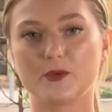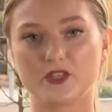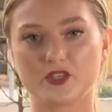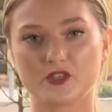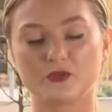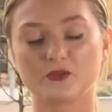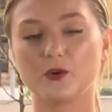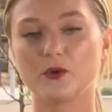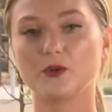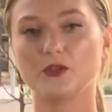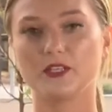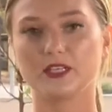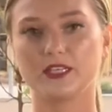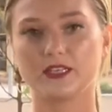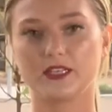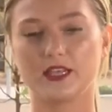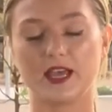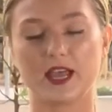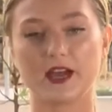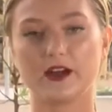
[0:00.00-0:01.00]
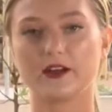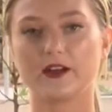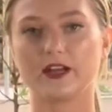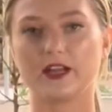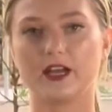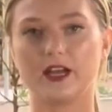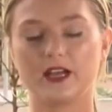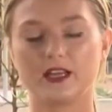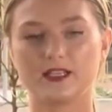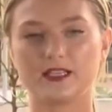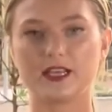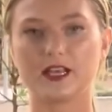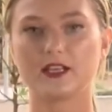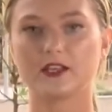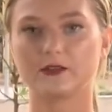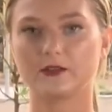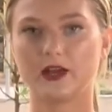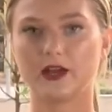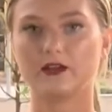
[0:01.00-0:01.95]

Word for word: patrolling the area until